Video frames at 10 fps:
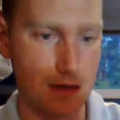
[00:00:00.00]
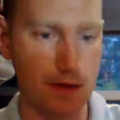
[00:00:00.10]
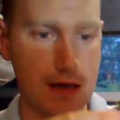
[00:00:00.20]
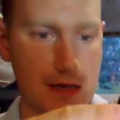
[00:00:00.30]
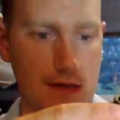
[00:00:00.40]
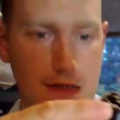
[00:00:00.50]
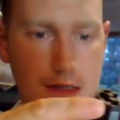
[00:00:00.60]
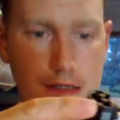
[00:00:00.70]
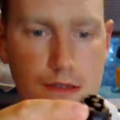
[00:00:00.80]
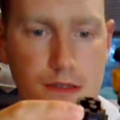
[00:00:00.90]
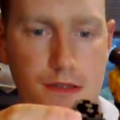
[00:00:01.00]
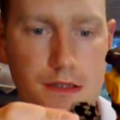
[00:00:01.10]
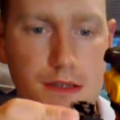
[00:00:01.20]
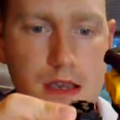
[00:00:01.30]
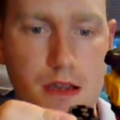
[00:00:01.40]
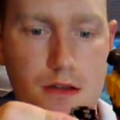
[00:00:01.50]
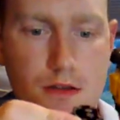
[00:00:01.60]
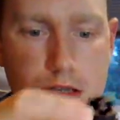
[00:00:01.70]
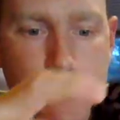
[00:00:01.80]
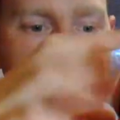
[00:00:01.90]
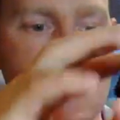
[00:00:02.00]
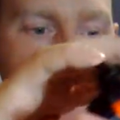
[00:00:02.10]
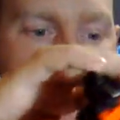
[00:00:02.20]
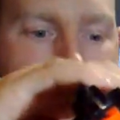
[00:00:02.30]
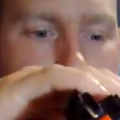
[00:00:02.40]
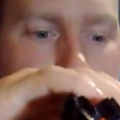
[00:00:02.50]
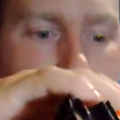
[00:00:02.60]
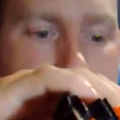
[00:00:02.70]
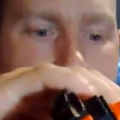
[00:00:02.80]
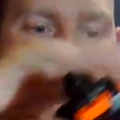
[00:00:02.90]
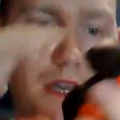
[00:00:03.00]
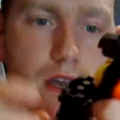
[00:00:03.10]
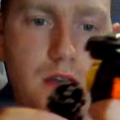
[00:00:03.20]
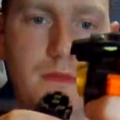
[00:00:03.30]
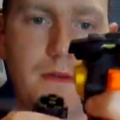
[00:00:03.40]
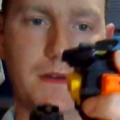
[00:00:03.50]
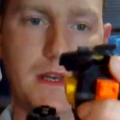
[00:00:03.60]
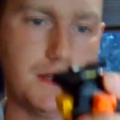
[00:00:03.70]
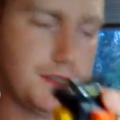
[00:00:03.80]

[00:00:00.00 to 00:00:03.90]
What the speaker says: And now that is going to tuck nicely in there. We'll form his arm